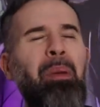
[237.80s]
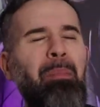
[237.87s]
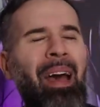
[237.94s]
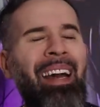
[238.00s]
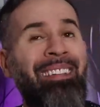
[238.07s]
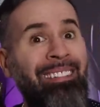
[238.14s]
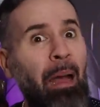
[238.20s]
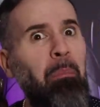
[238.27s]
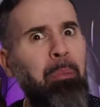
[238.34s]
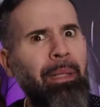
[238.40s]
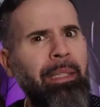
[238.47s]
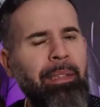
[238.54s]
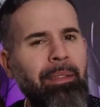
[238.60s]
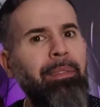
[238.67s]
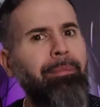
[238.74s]
be mad at that,
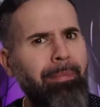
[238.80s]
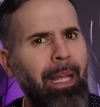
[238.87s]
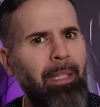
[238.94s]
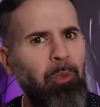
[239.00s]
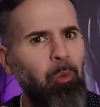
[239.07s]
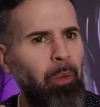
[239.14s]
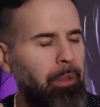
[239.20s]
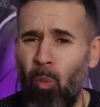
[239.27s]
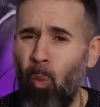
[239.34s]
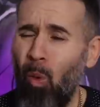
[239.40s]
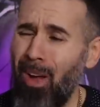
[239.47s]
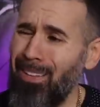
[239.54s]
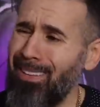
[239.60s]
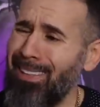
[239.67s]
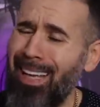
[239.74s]
please. Next one.
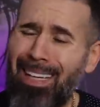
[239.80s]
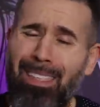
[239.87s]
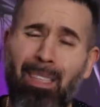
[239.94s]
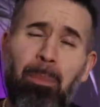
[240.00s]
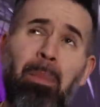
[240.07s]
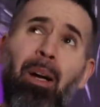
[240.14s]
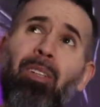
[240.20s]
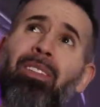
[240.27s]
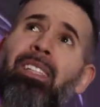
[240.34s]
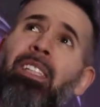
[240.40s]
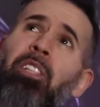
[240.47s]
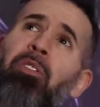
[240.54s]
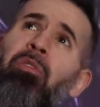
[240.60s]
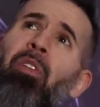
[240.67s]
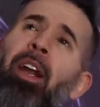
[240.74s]
Once I smelled
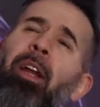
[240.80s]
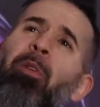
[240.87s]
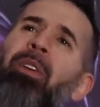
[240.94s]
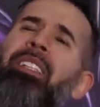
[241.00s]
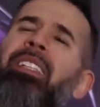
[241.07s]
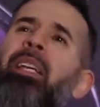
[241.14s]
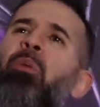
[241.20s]
this fragrance,